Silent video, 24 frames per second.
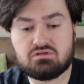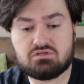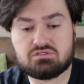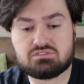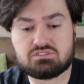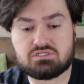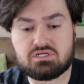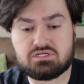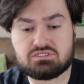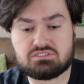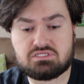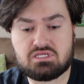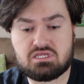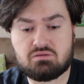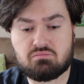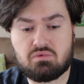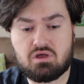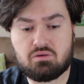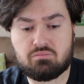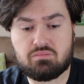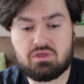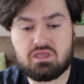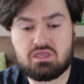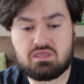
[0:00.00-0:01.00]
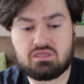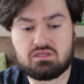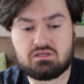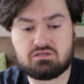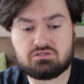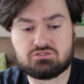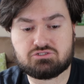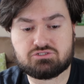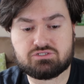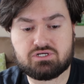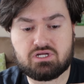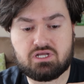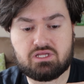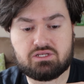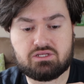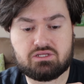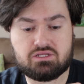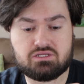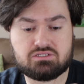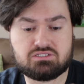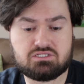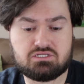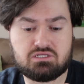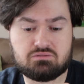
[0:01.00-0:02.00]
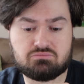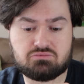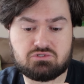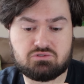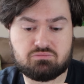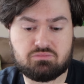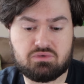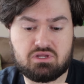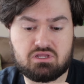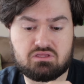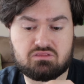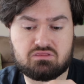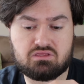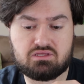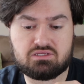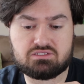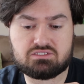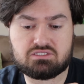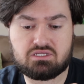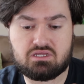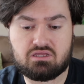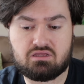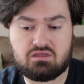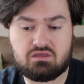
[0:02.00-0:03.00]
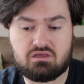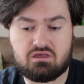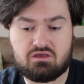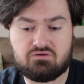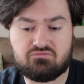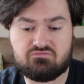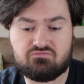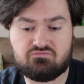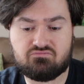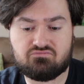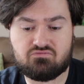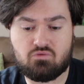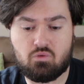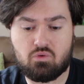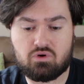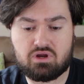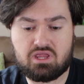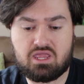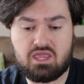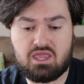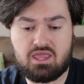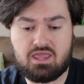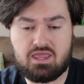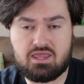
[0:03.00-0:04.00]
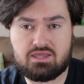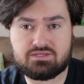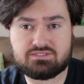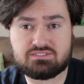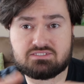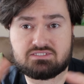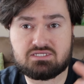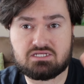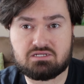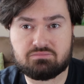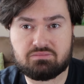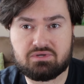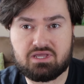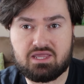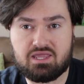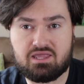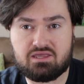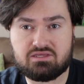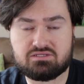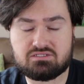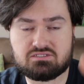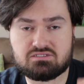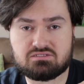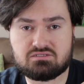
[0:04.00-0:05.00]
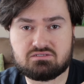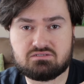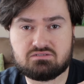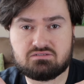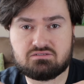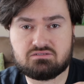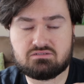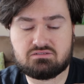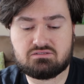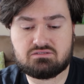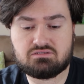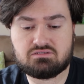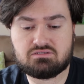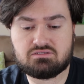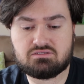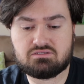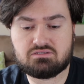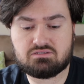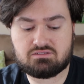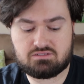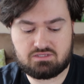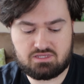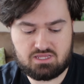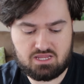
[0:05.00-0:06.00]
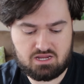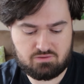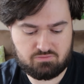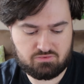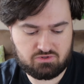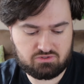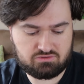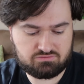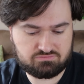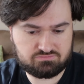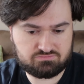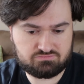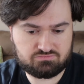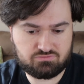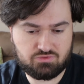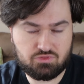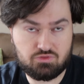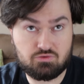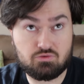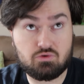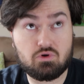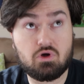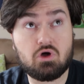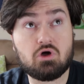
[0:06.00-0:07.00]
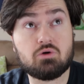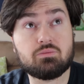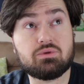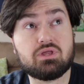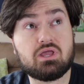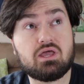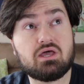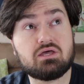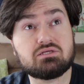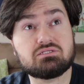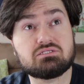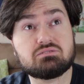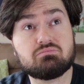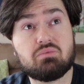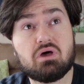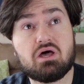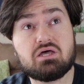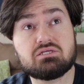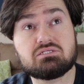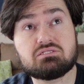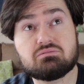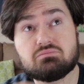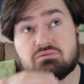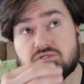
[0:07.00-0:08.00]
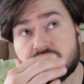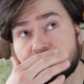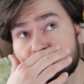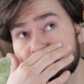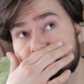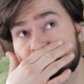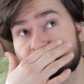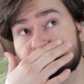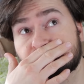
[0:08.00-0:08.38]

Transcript: So I was thinking about trying to attempt to make this a 4K cinema-esque camera through OBS, possibly.